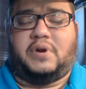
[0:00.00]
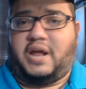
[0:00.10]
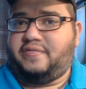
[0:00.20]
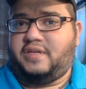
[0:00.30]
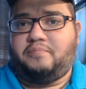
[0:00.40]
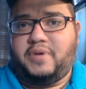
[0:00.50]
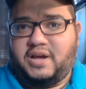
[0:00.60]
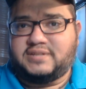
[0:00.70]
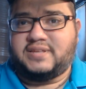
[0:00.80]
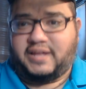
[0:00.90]
But I think
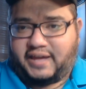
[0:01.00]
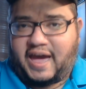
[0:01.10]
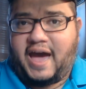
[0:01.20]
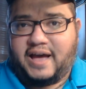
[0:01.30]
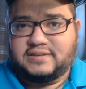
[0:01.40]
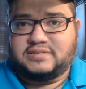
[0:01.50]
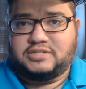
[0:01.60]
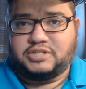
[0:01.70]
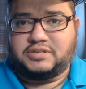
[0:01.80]
because of the cast,